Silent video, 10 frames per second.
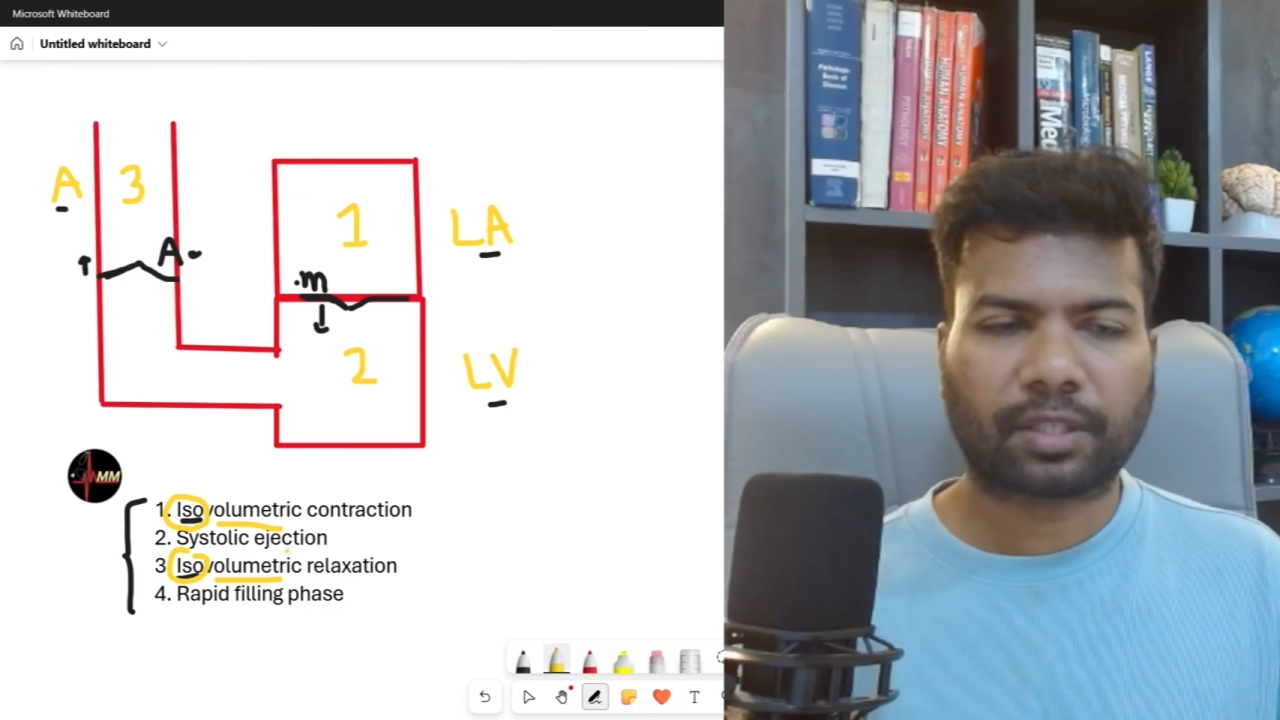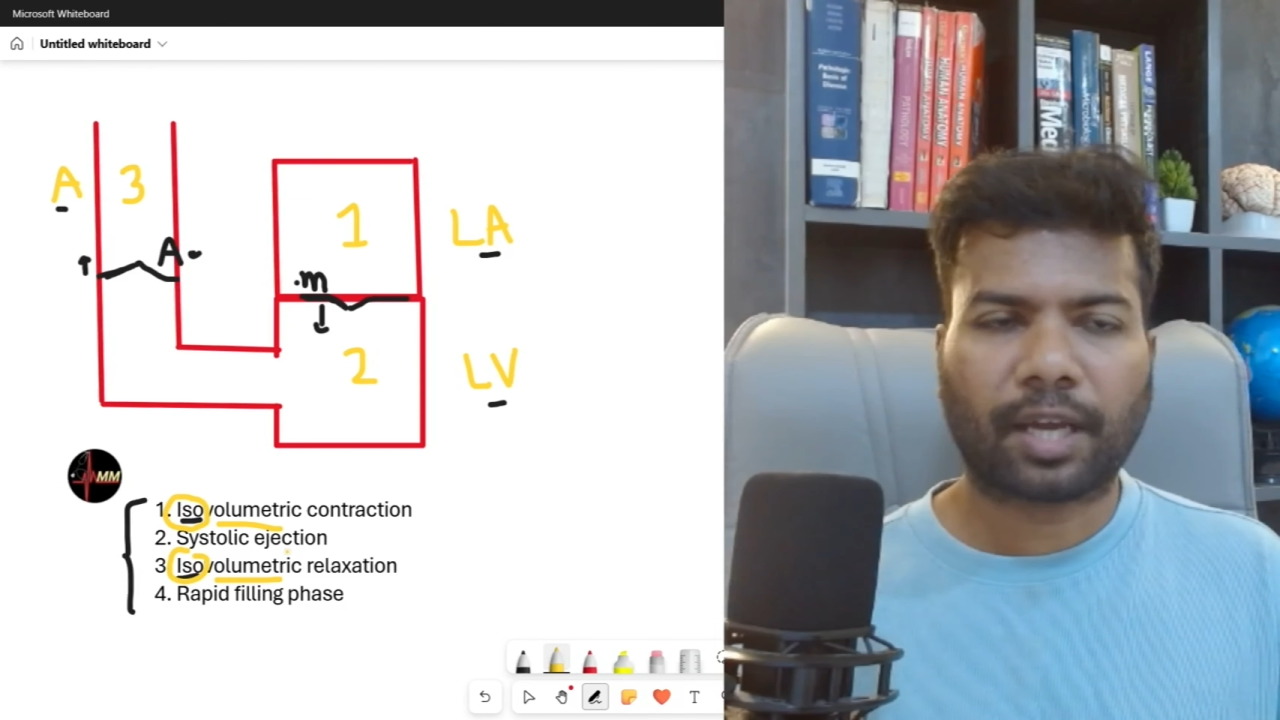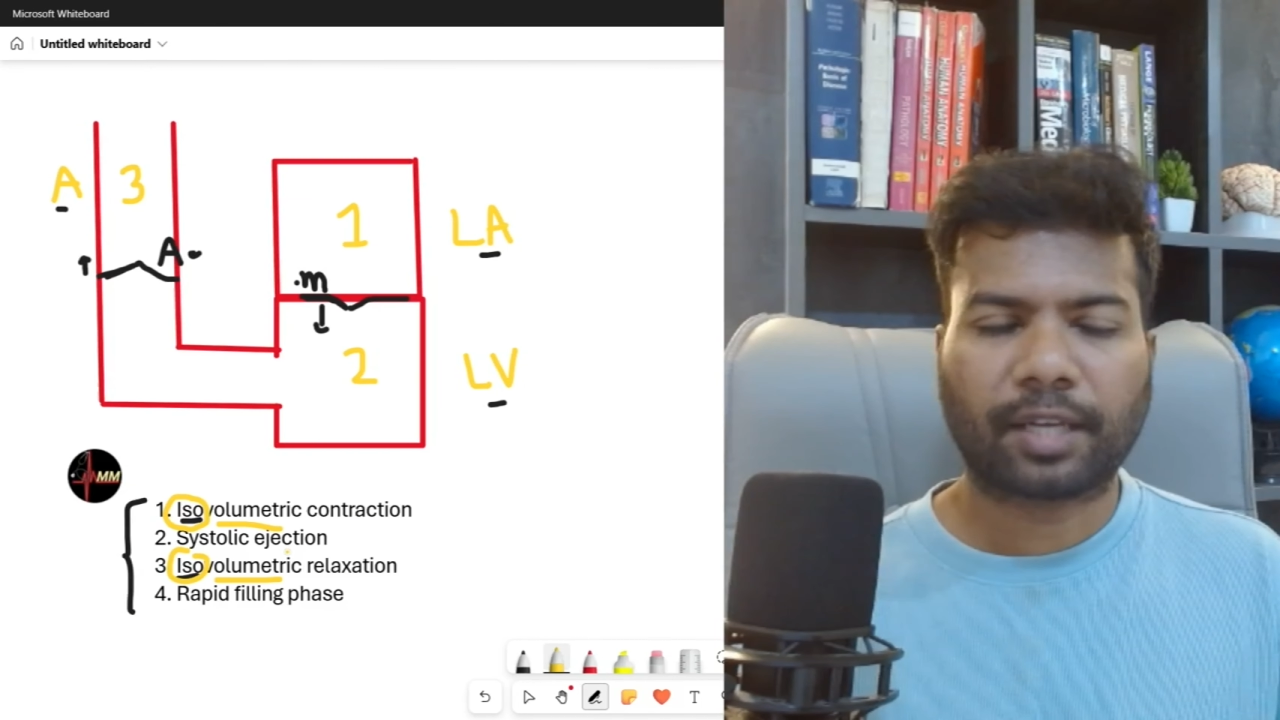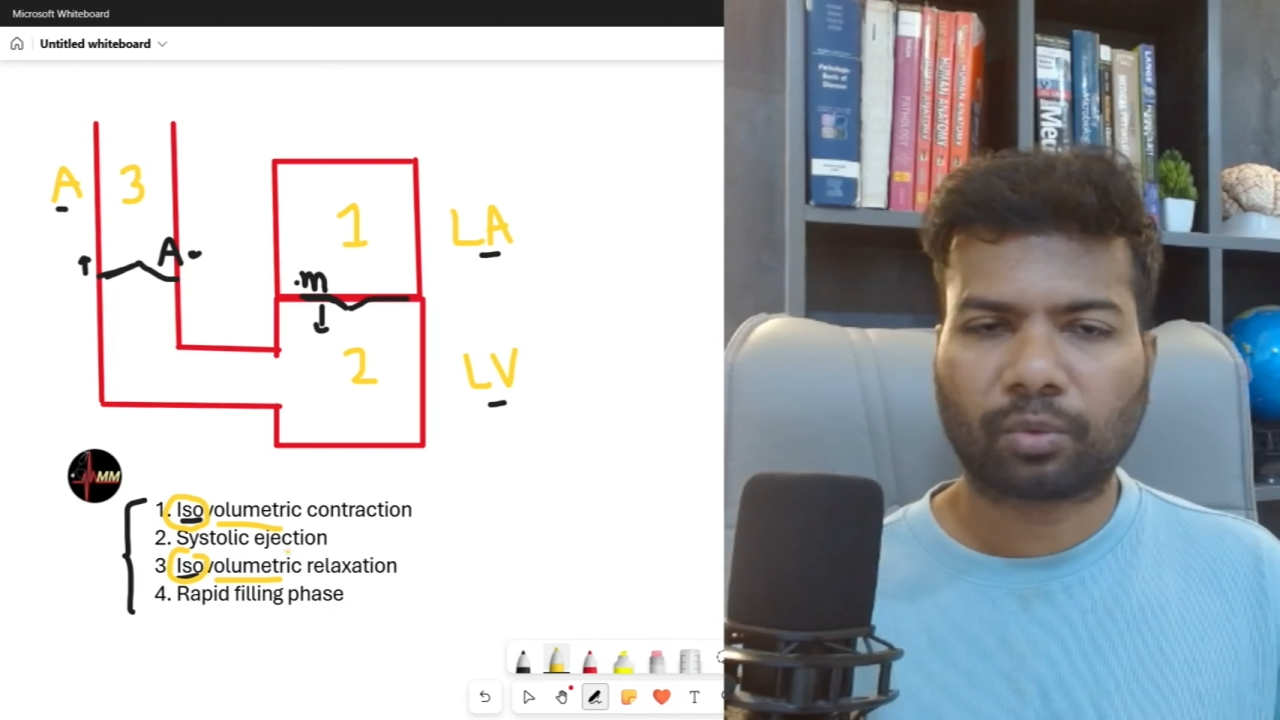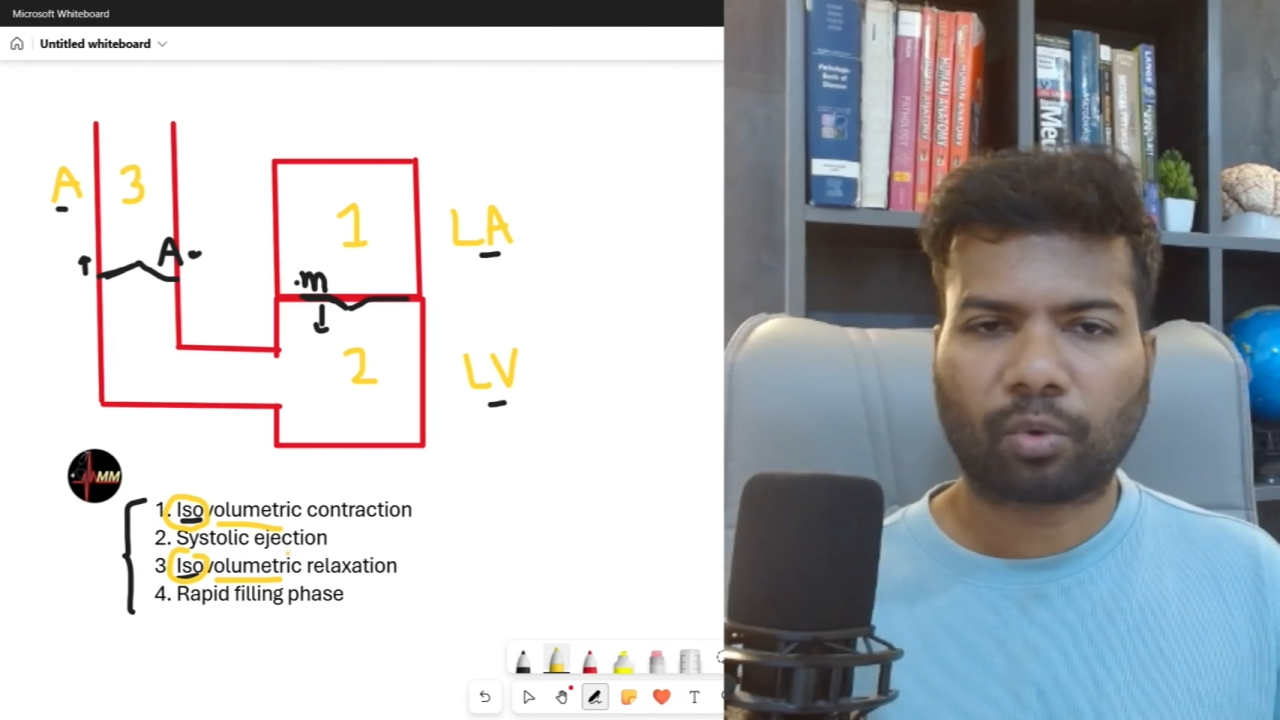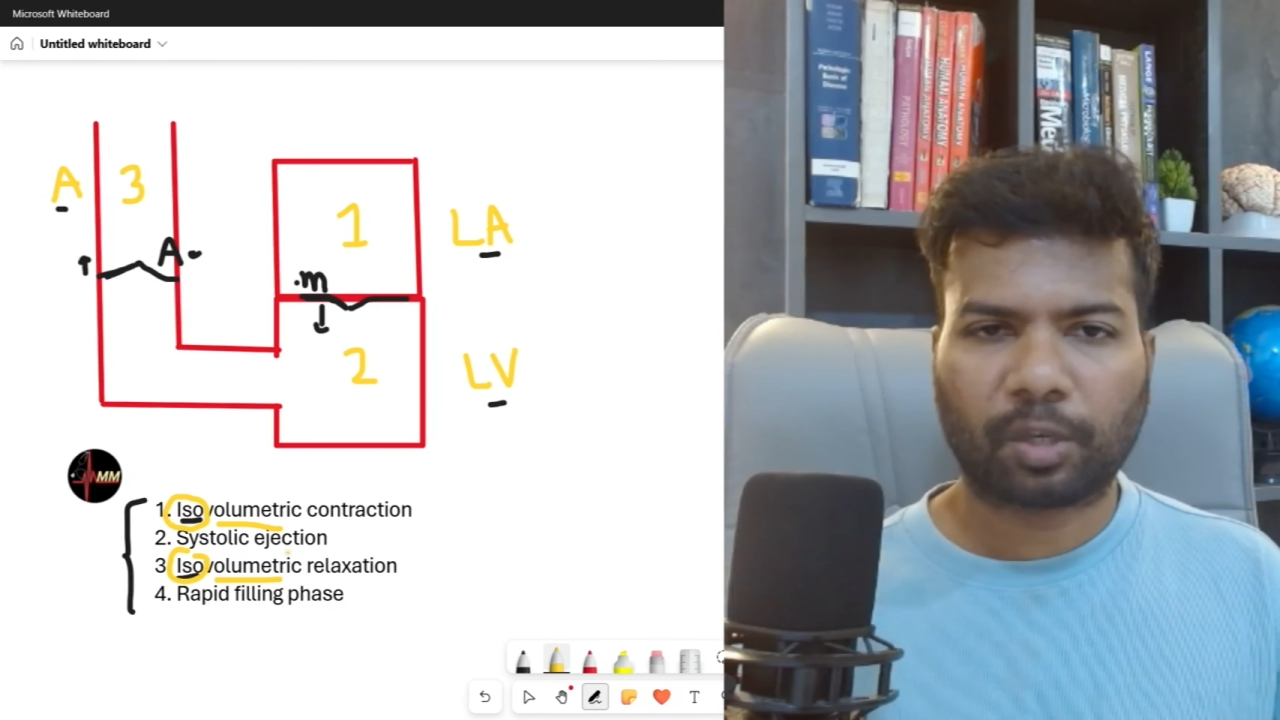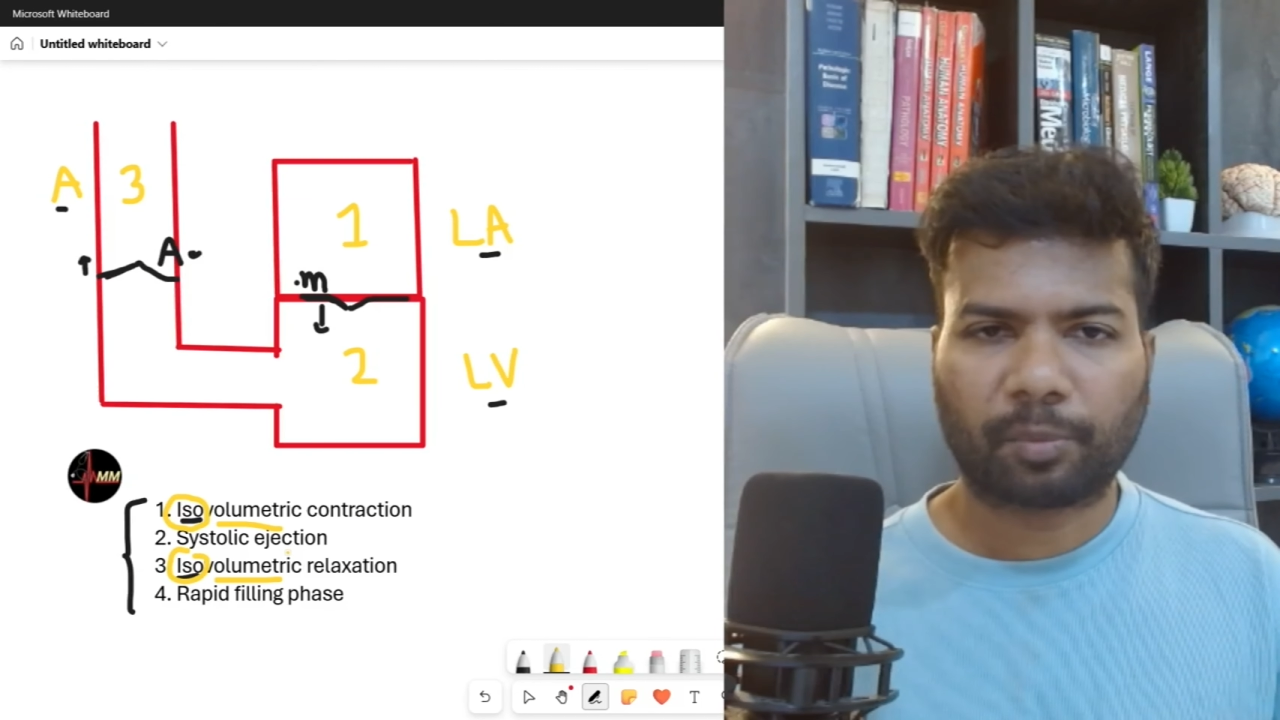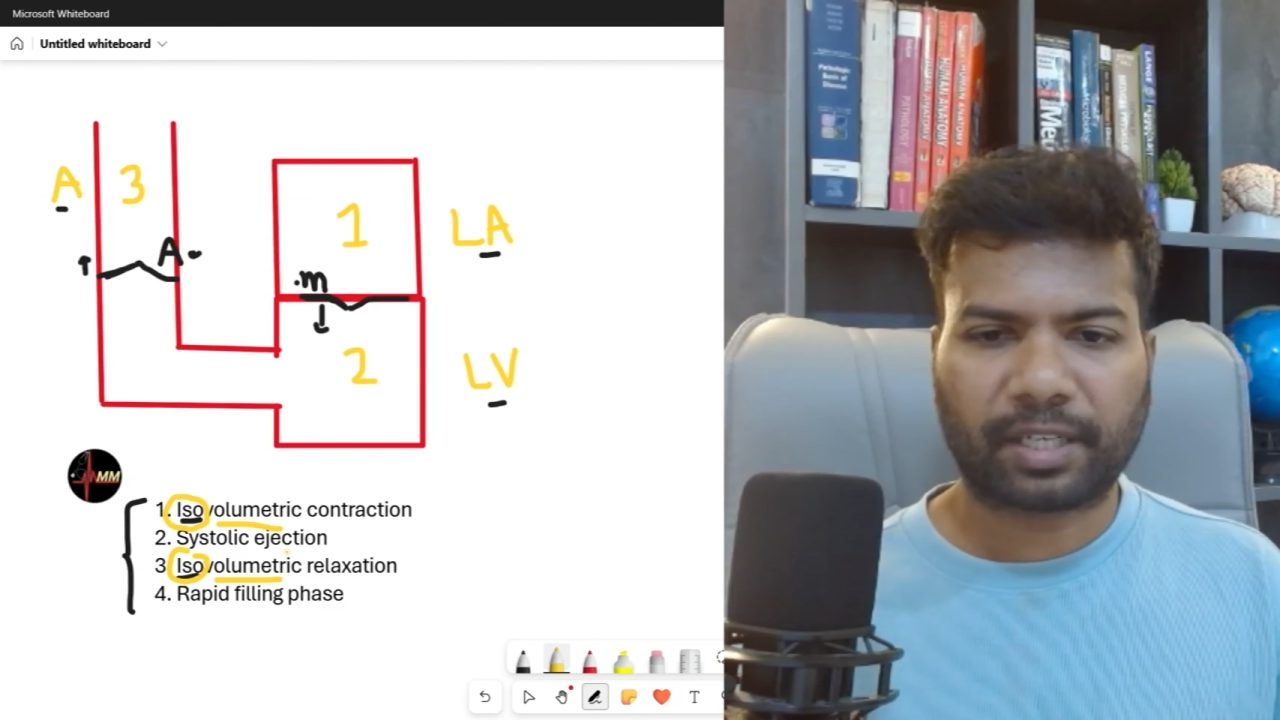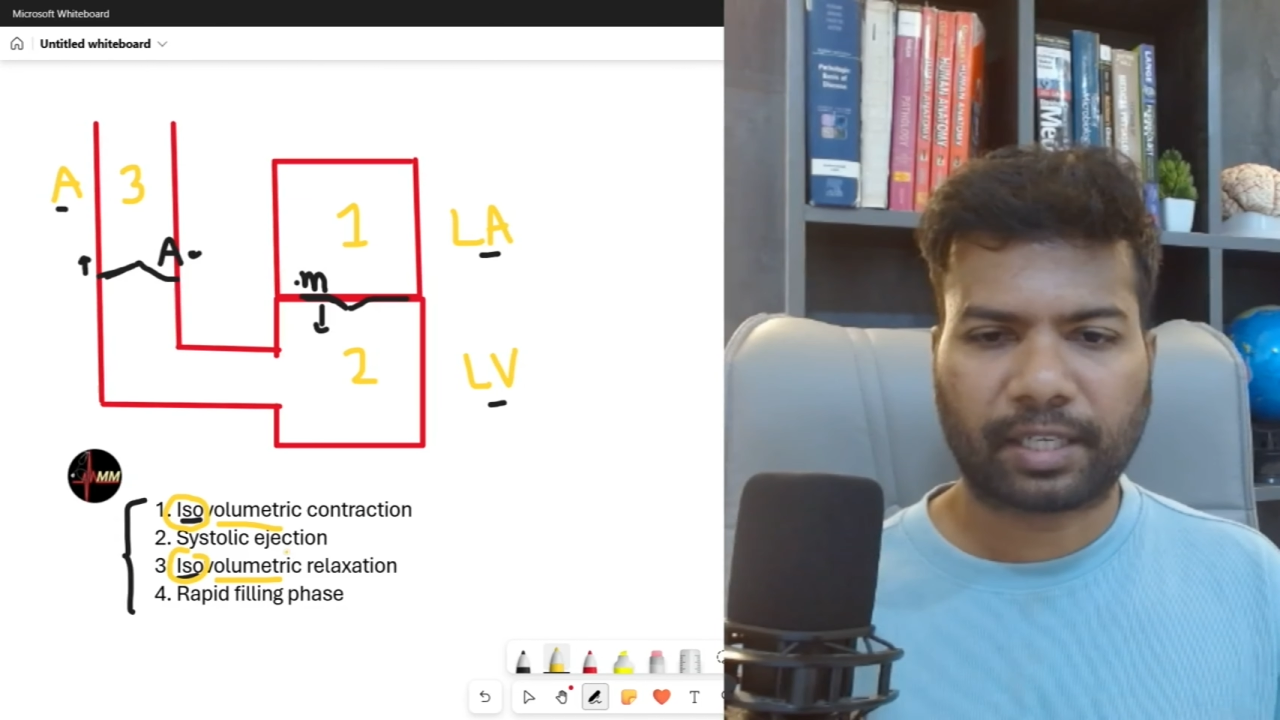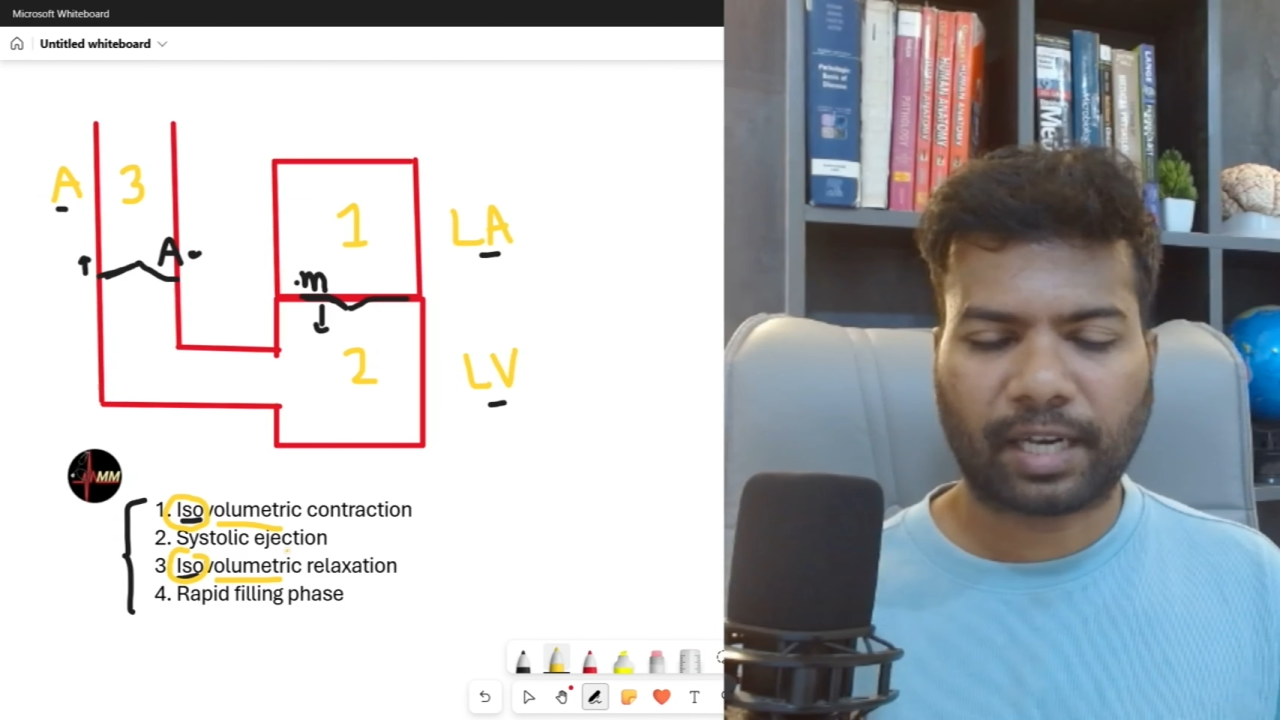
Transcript: isovolumetric